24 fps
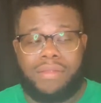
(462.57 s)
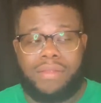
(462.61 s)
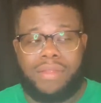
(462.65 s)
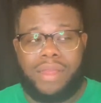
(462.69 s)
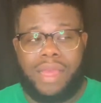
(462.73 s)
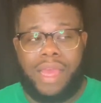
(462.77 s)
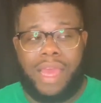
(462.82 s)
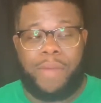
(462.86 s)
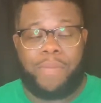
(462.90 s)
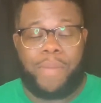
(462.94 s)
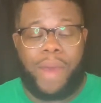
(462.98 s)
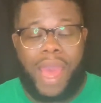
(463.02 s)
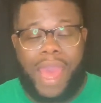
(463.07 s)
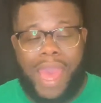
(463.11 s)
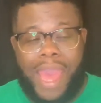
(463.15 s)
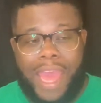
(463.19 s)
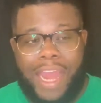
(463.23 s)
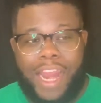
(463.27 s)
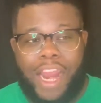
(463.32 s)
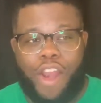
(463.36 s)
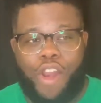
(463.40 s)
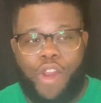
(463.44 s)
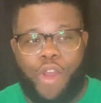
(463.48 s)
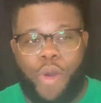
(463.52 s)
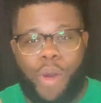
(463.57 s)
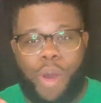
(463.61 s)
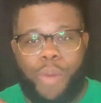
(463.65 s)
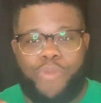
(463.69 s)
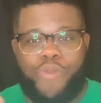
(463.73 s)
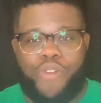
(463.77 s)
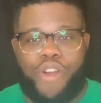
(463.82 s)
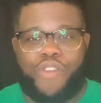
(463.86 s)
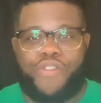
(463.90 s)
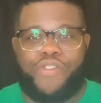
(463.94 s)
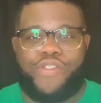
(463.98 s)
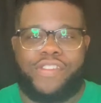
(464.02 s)
in my head, I know I'm
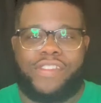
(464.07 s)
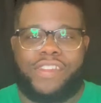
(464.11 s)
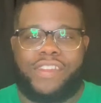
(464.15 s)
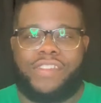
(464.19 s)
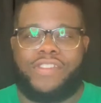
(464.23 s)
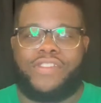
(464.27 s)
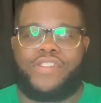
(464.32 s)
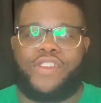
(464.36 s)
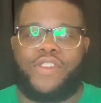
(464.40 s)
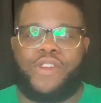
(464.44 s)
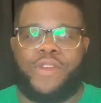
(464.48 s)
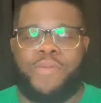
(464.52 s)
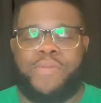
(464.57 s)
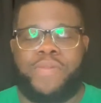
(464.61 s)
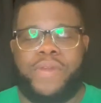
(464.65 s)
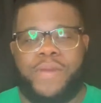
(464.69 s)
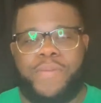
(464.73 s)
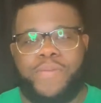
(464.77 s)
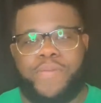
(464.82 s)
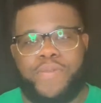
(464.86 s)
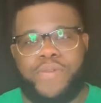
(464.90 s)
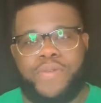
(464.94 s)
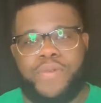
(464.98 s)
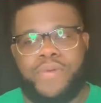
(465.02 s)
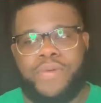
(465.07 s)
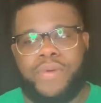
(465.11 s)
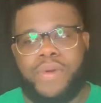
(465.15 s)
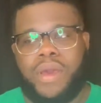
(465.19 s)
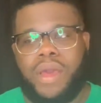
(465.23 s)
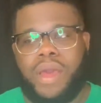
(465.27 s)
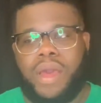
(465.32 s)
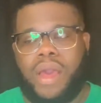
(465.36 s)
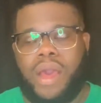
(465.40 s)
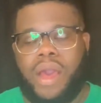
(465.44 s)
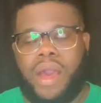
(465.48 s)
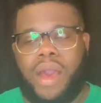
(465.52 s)
referencing certain people
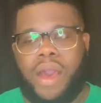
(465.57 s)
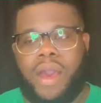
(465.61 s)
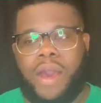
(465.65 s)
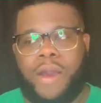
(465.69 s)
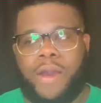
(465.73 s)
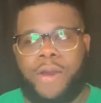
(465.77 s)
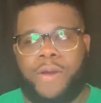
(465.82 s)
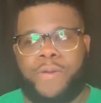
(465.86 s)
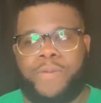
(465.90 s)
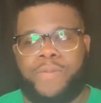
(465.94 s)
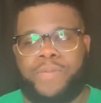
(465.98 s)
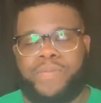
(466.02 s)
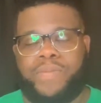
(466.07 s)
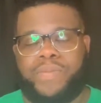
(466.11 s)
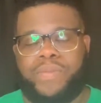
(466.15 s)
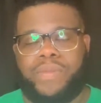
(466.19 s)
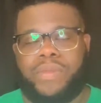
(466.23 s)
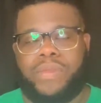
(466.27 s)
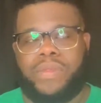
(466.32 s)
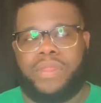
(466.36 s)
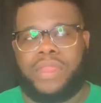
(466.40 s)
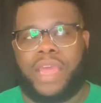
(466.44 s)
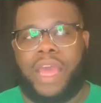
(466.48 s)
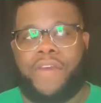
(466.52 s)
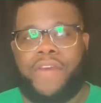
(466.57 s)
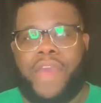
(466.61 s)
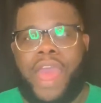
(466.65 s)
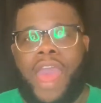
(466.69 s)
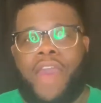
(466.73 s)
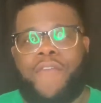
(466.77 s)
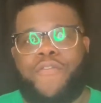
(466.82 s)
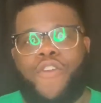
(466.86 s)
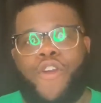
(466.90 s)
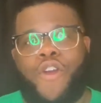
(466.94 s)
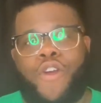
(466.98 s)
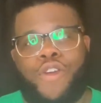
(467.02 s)
that
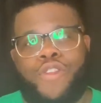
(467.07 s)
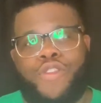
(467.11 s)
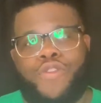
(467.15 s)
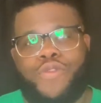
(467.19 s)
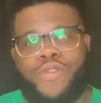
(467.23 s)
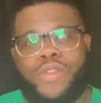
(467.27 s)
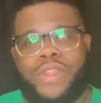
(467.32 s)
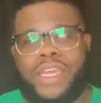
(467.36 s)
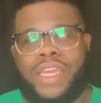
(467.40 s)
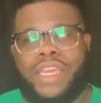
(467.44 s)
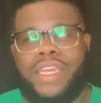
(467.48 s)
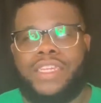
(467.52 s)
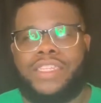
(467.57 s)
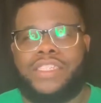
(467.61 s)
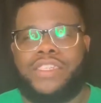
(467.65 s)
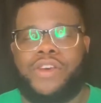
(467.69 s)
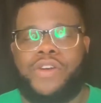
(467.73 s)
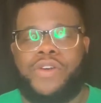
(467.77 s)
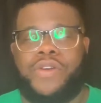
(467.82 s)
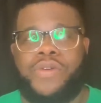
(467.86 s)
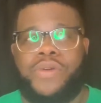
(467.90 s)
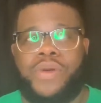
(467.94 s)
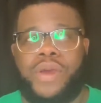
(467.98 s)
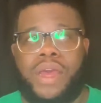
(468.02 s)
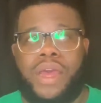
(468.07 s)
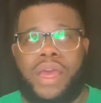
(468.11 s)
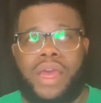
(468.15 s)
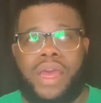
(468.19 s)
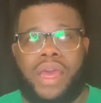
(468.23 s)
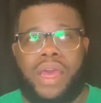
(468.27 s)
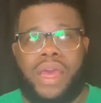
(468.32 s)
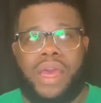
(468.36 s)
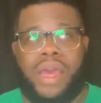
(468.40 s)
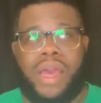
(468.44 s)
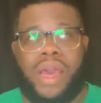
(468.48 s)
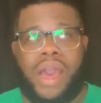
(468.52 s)
have gone through things. So
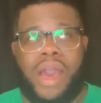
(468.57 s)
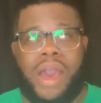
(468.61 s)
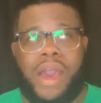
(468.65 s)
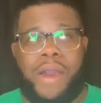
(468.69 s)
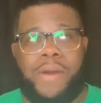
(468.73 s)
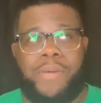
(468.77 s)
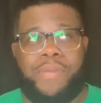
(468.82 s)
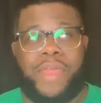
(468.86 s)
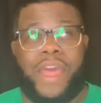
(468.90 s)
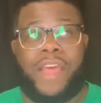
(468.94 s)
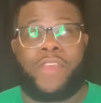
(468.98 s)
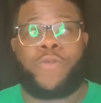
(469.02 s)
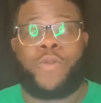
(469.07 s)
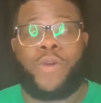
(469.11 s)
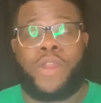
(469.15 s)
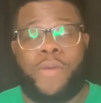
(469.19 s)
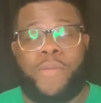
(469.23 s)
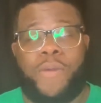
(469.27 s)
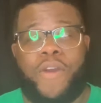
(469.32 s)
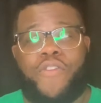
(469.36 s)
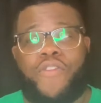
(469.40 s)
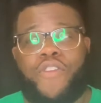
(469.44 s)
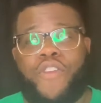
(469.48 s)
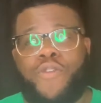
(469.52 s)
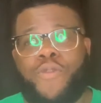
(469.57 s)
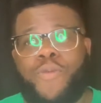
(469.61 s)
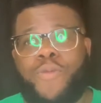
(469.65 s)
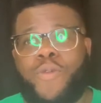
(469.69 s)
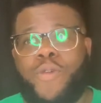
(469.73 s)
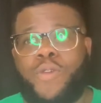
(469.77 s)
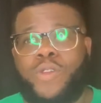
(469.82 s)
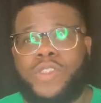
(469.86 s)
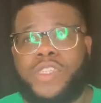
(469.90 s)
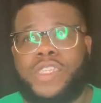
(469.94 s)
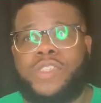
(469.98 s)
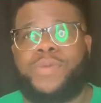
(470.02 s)
that's one of my favorite
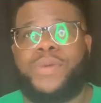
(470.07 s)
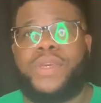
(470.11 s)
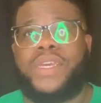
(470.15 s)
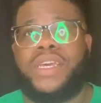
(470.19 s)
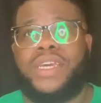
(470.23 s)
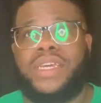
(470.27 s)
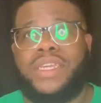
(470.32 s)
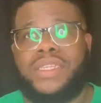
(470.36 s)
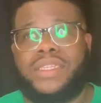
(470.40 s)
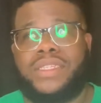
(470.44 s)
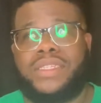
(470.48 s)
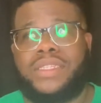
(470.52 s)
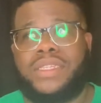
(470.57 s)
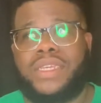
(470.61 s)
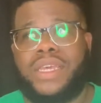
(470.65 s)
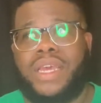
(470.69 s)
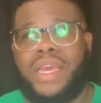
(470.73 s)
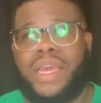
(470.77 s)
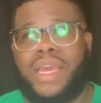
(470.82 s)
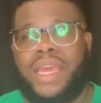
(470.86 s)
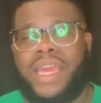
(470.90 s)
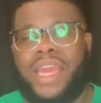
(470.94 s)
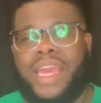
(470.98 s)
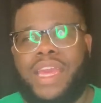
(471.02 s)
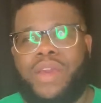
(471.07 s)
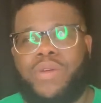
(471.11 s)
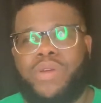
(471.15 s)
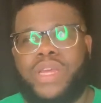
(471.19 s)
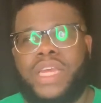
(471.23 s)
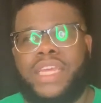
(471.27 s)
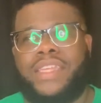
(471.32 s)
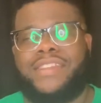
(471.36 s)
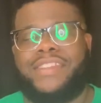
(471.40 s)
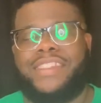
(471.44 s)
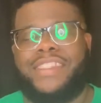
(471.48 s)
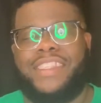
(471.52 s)
poems, just because
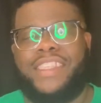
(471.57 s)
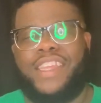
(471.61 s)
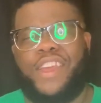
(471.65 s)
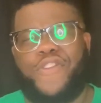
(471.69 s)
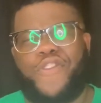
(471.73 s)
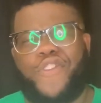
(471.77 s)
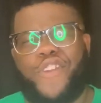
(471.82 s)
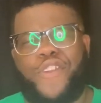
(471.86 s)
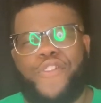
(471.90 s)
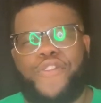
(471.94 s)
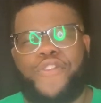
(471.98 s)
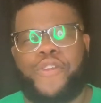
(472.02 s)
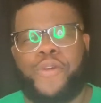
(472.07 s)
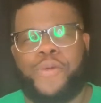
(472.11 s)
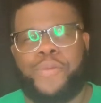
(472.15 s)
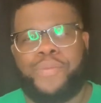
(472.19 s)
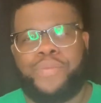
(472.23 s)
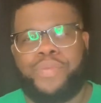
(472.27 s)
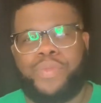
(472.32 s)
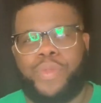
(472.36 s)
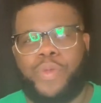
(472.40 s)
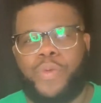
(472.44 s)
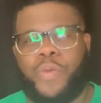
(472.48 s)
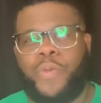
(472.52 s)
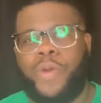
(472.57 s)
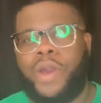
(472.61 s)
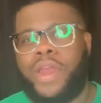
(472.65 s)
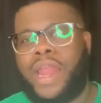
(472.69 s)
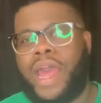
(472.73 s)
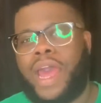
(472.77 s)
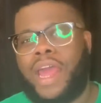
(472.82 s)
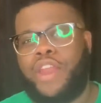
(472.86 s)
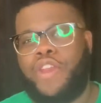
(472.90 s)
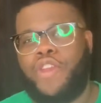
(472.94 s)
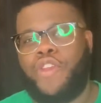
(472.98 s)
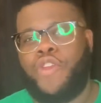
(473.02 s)
it's different from what
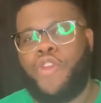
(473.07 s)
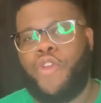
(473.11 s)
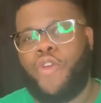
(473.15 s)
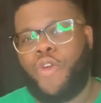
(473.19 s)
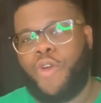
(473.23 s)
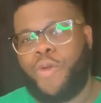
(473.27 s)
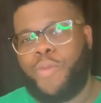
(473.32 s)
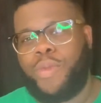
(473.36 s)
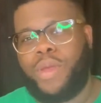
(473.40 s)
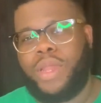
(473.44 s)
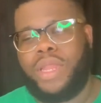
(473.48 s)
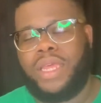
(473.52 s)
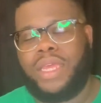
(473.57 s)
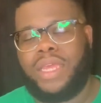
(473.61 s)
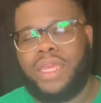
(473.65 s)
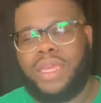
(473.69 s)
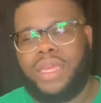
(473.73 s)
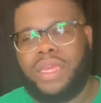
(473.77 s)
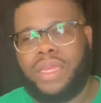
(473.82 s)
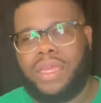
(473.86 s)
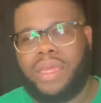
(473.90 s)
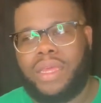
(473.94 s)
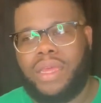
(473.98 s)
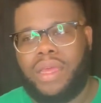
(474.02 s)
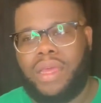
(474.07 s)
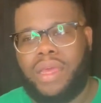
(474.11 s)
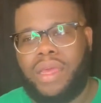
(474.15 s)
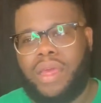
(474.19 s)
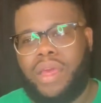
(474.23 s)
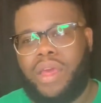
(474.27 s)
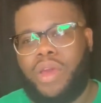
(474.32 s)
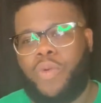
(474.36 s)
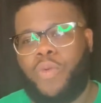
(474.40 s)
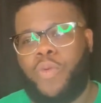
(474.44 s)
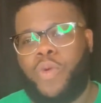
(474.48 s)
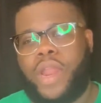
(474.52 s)
I normally
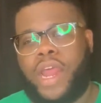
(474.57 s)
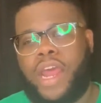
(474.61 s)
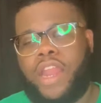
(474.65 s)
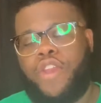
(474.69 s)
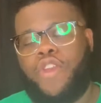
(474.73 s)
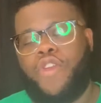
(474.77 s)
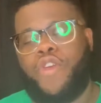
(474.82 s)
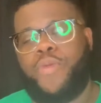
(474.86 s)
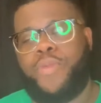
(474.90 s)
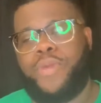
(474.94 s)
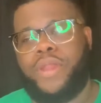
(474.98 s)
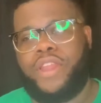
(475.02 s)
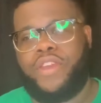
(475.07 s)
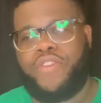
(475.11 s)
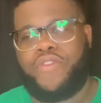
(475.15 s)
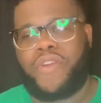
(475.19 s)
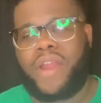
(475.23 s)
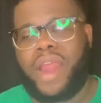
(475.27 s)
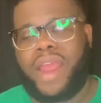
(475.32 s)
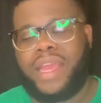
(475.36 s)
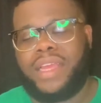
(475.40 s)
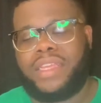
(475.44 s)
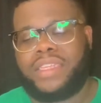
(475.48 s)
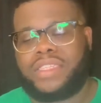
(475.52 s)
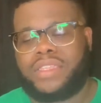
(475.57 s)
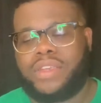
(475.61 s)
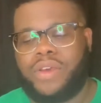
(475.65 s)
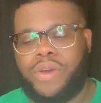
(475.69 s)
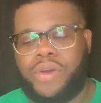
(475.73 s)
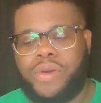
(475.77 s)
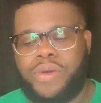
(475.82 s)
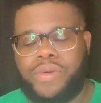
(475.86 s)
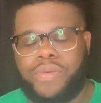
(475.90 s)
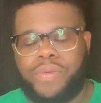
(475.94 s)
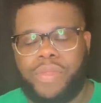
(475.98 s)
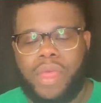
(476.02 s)
write. So